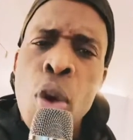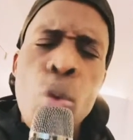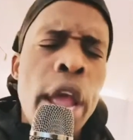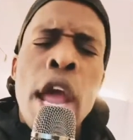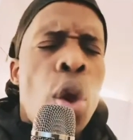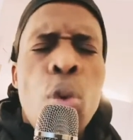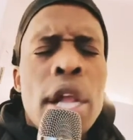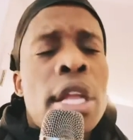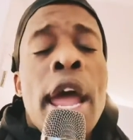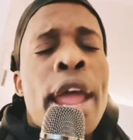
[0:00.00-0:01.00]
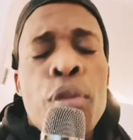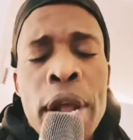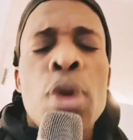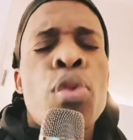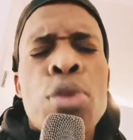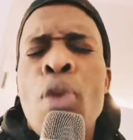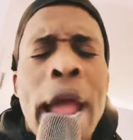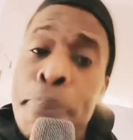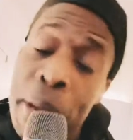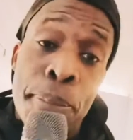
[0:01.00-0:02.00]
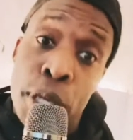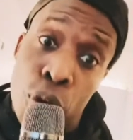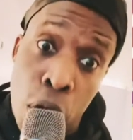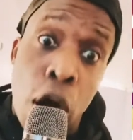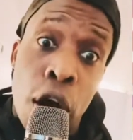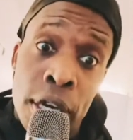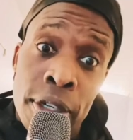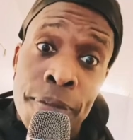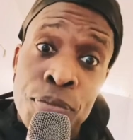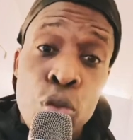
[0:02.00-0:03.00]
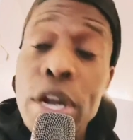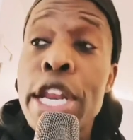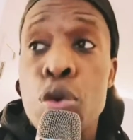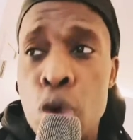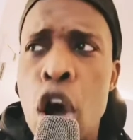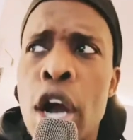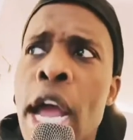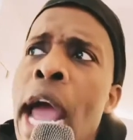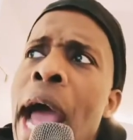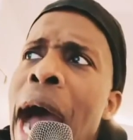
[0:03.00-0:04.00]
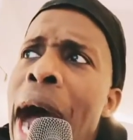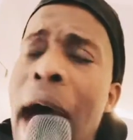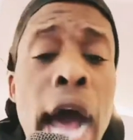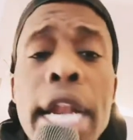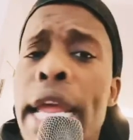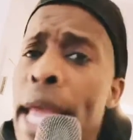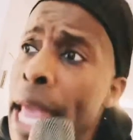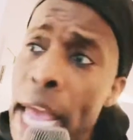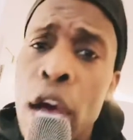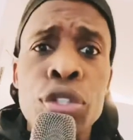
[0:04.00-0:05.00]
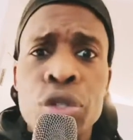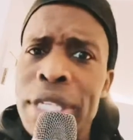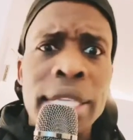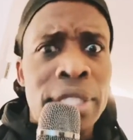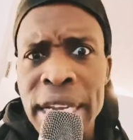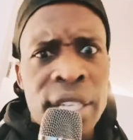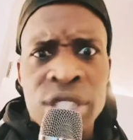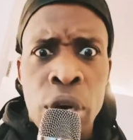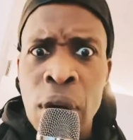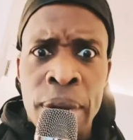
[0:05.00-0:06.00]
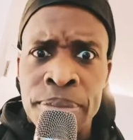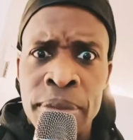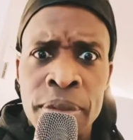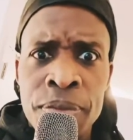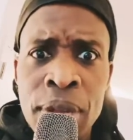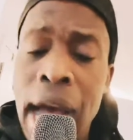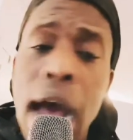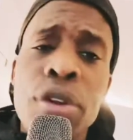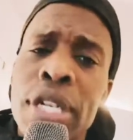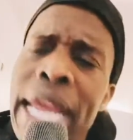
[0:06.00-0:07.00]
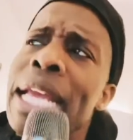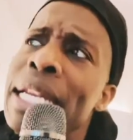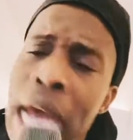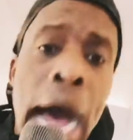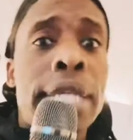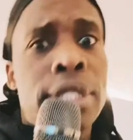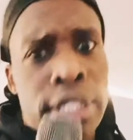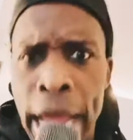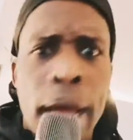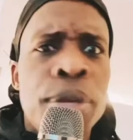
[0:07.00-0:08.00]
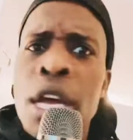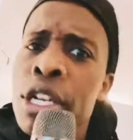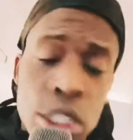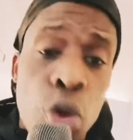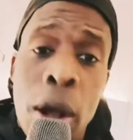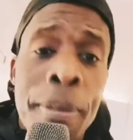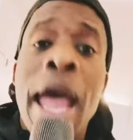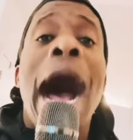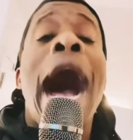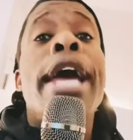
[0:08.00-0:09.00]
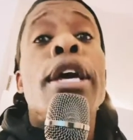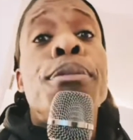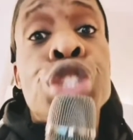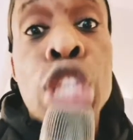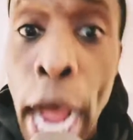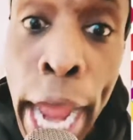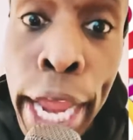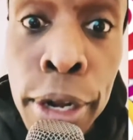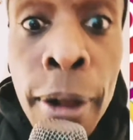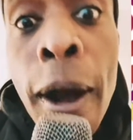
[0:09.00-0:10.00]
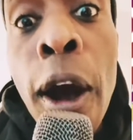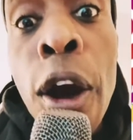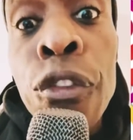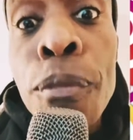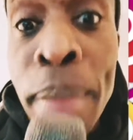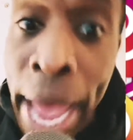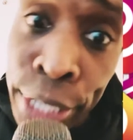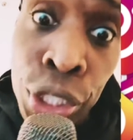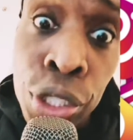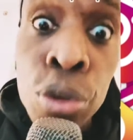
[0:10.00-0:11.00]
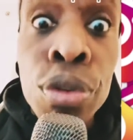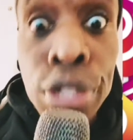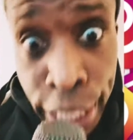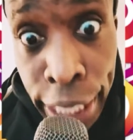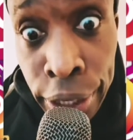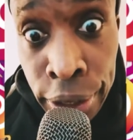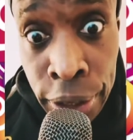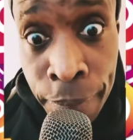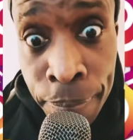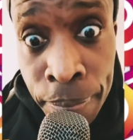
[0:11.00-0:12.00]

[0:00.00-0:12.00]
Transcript: When white people are wrong, when they're wrong, how the hell do these niggas show up? How do they goddamn show up? I am tired of magical niggas.